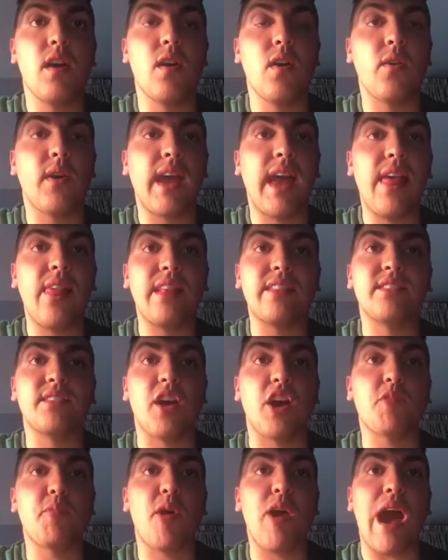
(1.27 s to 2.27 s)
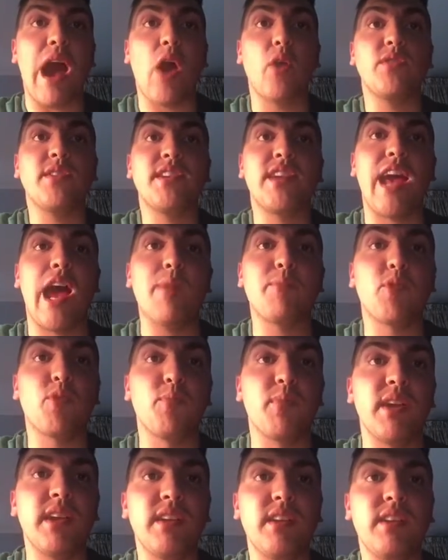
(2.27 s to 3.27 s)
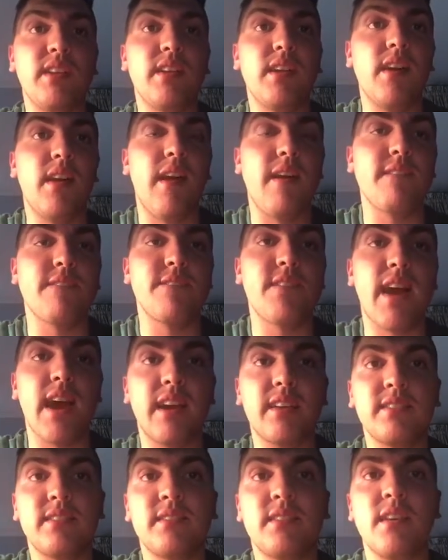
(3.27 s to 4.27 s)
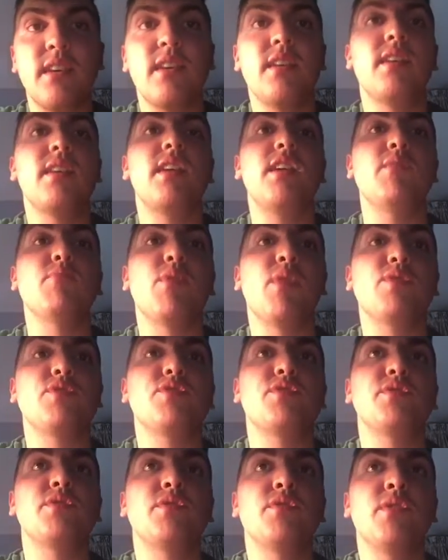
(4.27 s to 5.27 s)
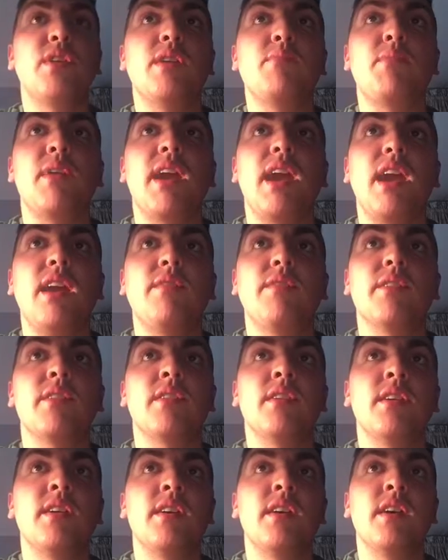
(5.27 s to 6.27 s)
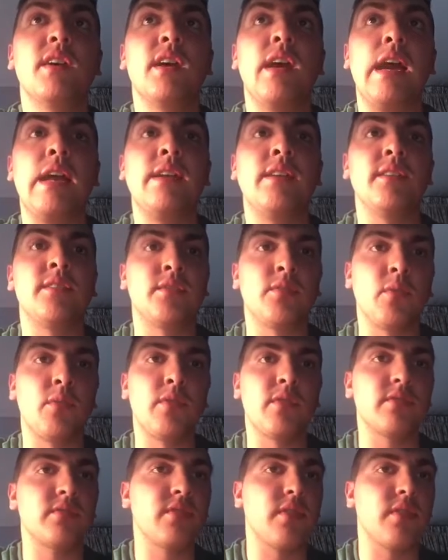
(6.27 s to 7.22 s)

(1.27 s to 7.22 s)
Okay, let's talk about how temperament affects emotional and behavior disorders.